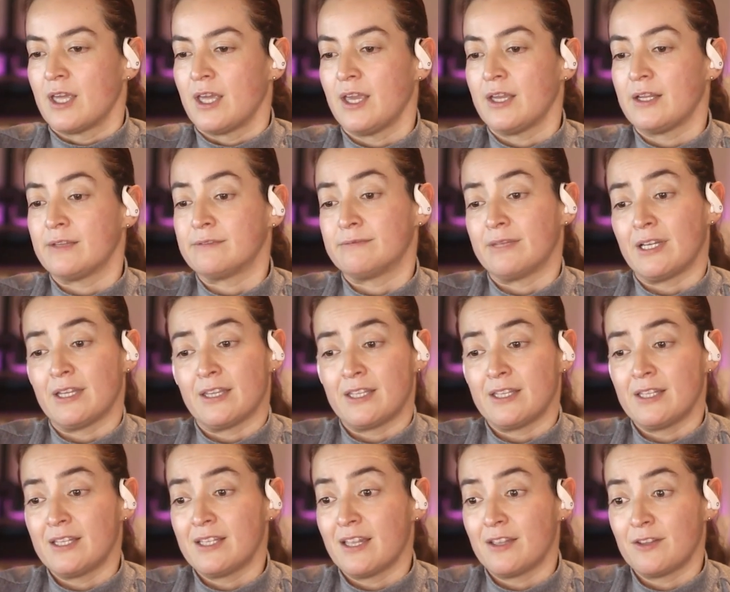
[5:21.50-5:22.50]
And I
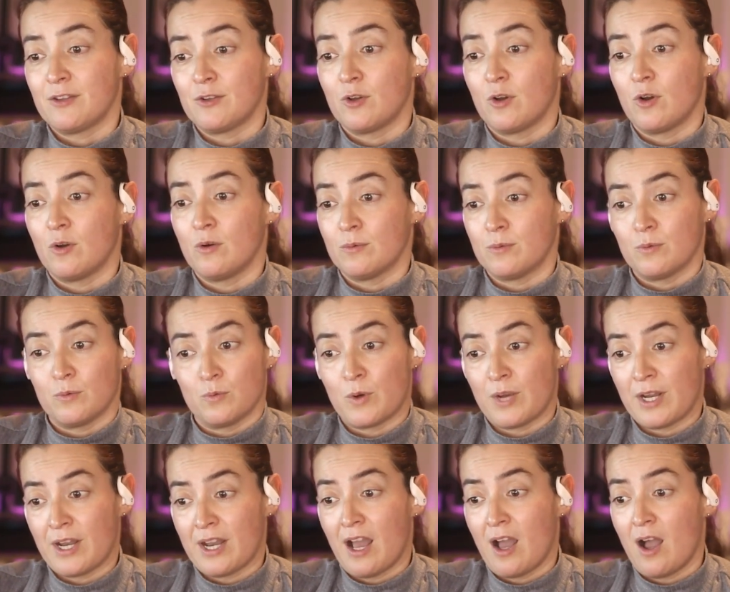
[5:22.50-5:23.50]
think that,
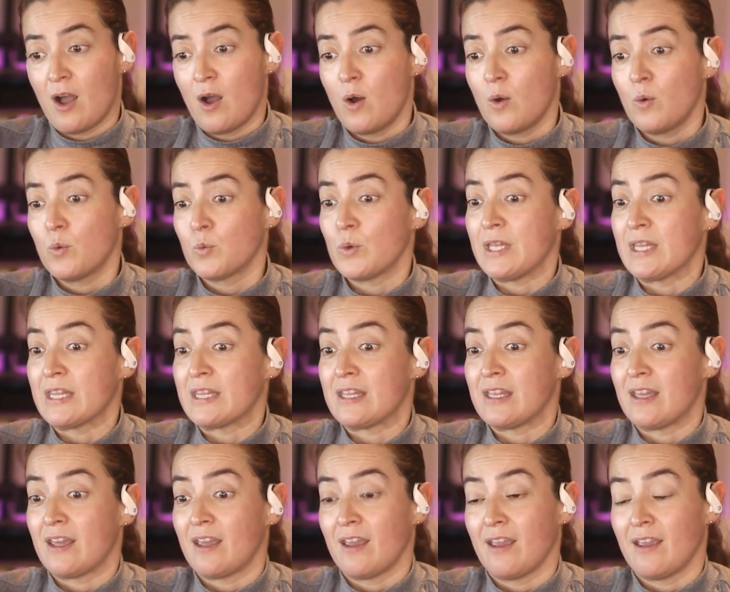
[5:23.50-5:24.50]
right now
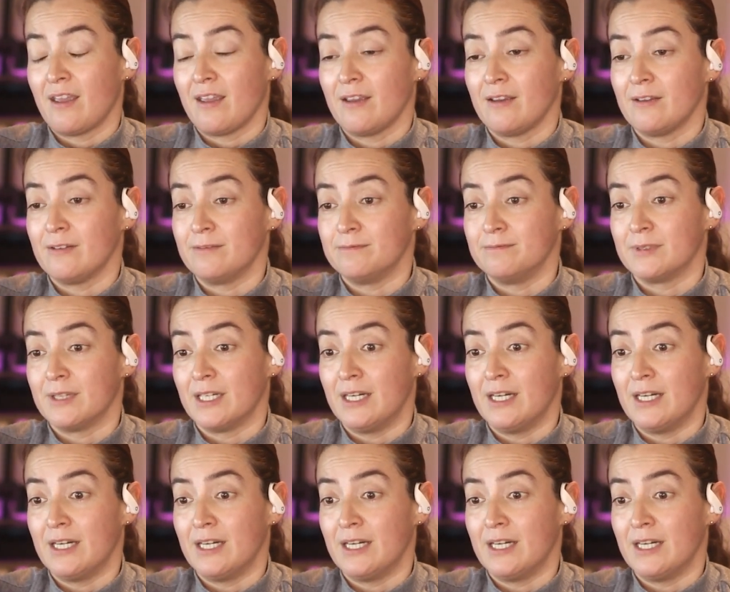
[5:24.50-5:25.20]
with the